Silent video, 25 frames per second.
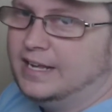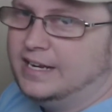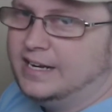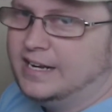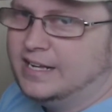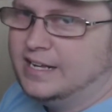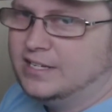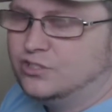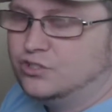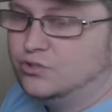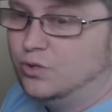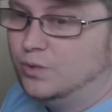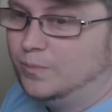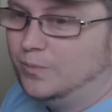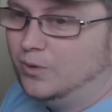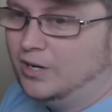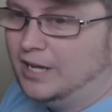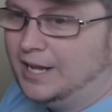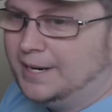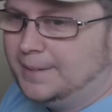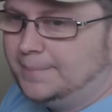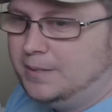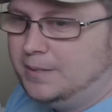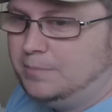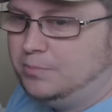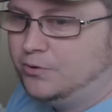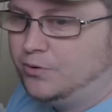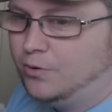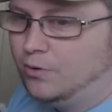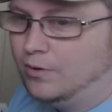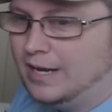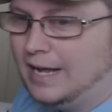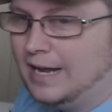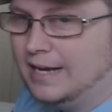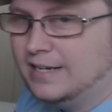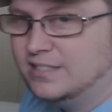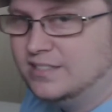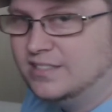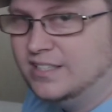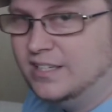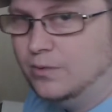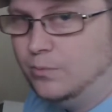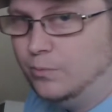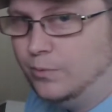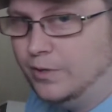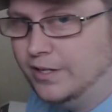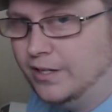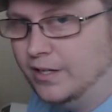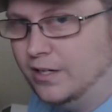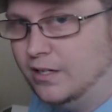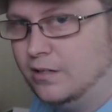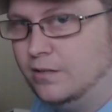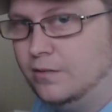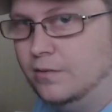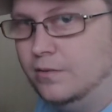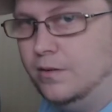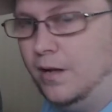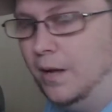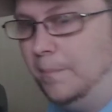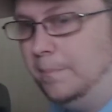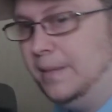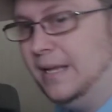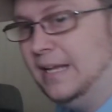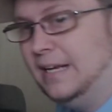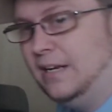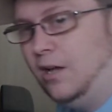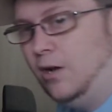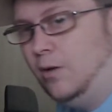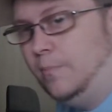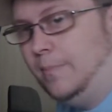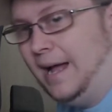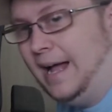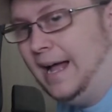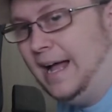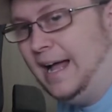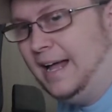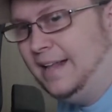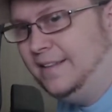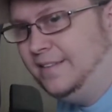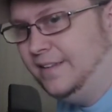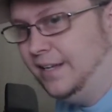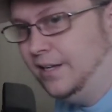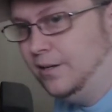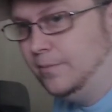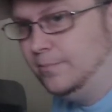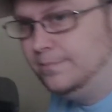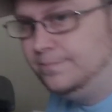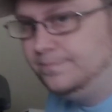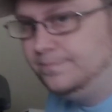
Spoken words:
And that's normal. A lot of don't like sitting with a pillow behind them,